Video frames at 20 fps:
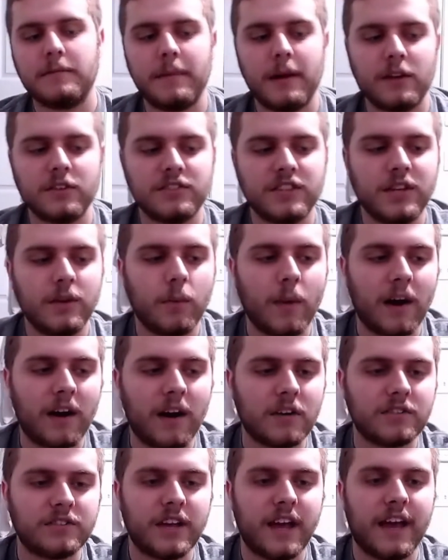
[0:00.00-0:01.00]
of belts. He
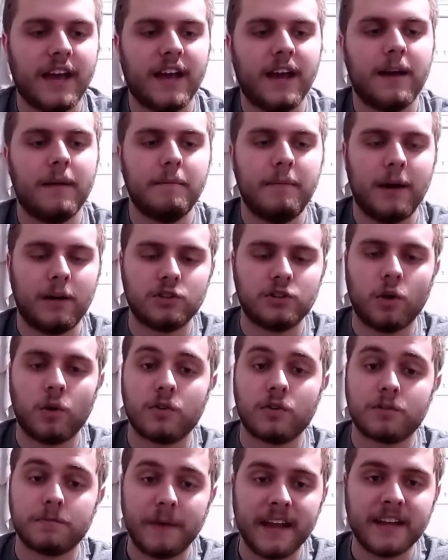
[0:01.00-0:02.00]
wears a belt to
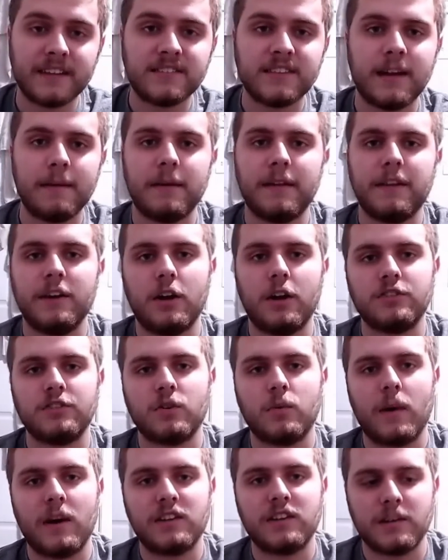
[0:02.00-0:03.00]
hold his pants up, and he
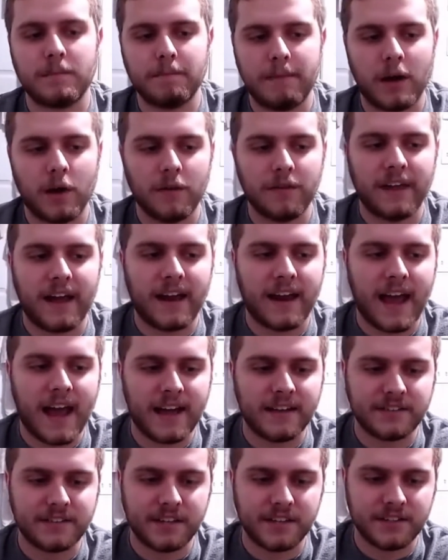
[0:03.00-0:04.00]
also wears a belt that
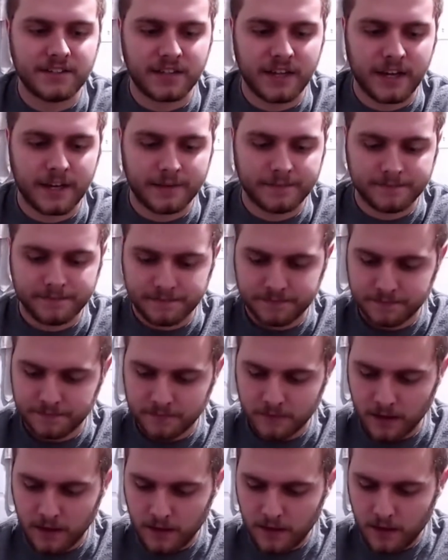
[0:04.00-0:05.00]
has his
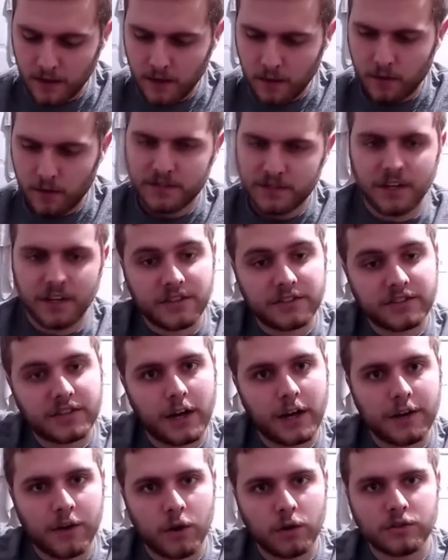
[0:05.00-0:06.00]
his
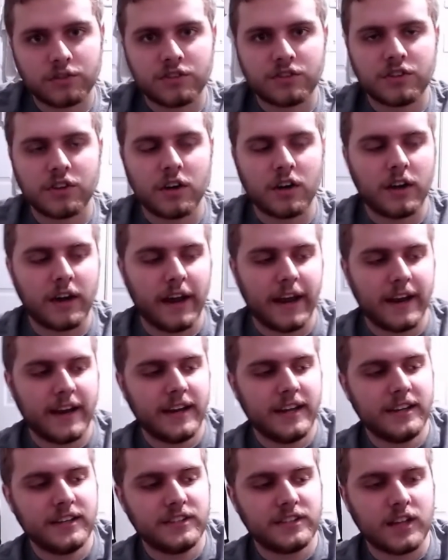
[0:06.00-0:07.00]
gun holster and
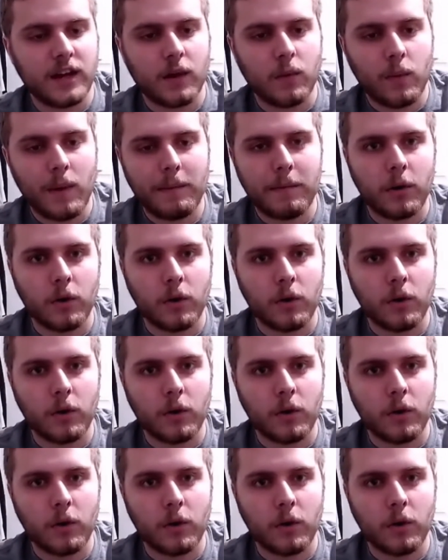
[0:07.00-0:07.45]
his whip